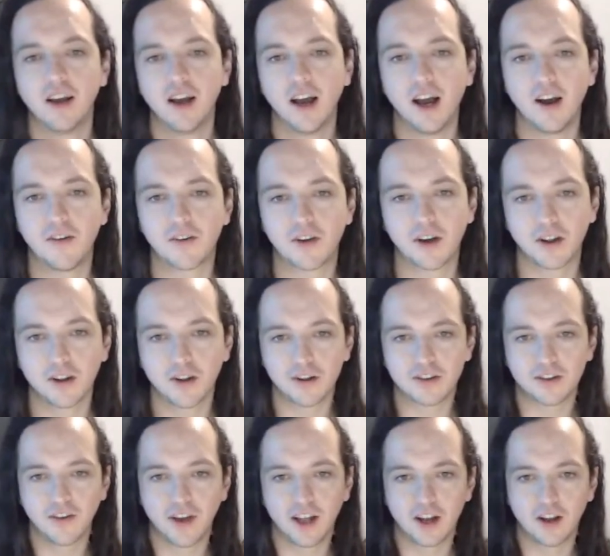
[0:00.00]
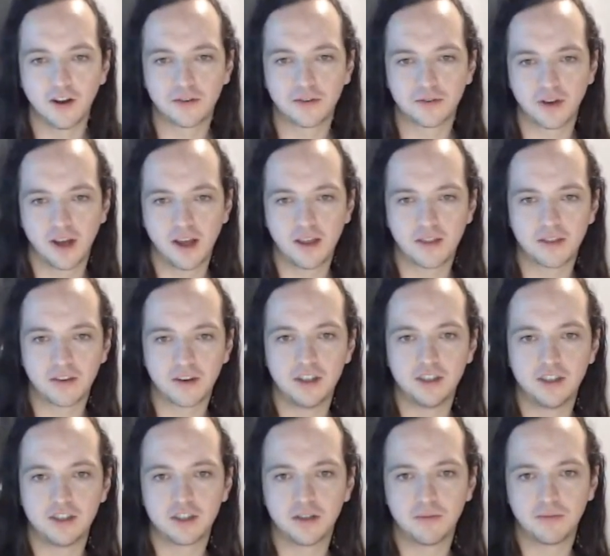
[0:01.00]
We've got lots of hellos. We've got Anthony,
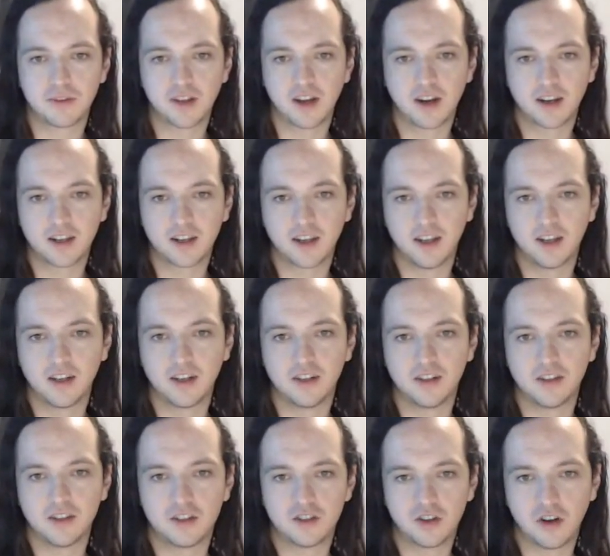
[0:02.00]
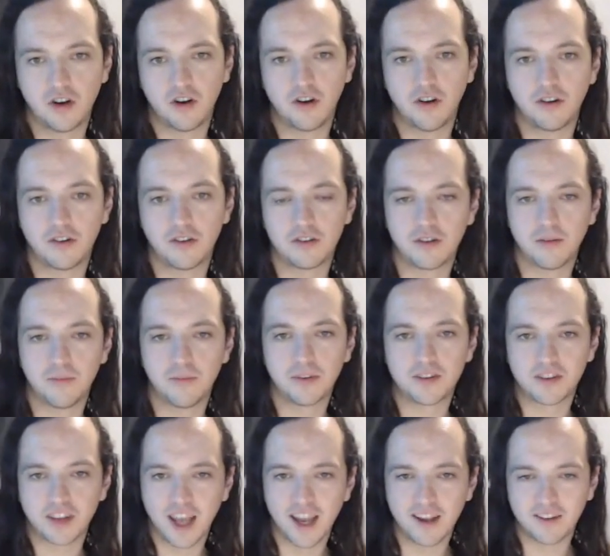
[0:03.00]
Jim, Duncan, John. I'm
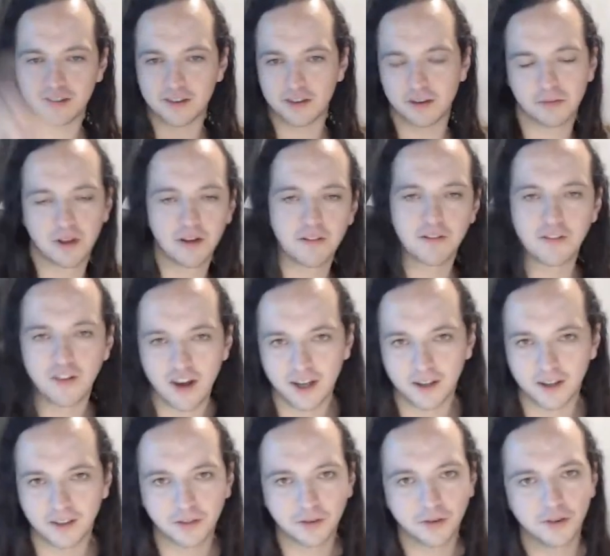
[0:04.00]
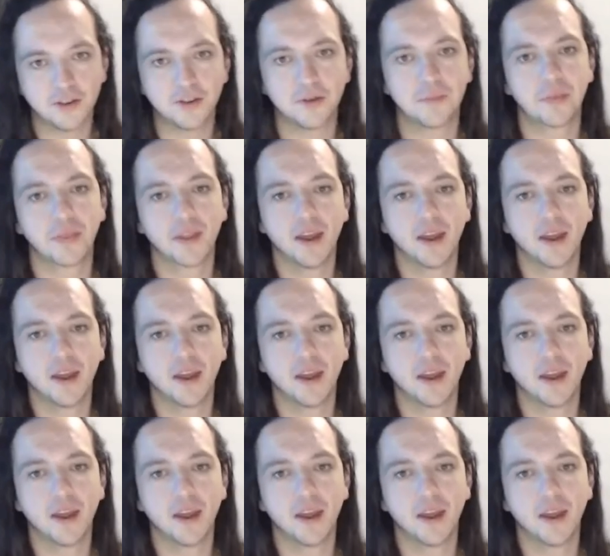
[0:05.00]
missing heaps of them. They're flying through.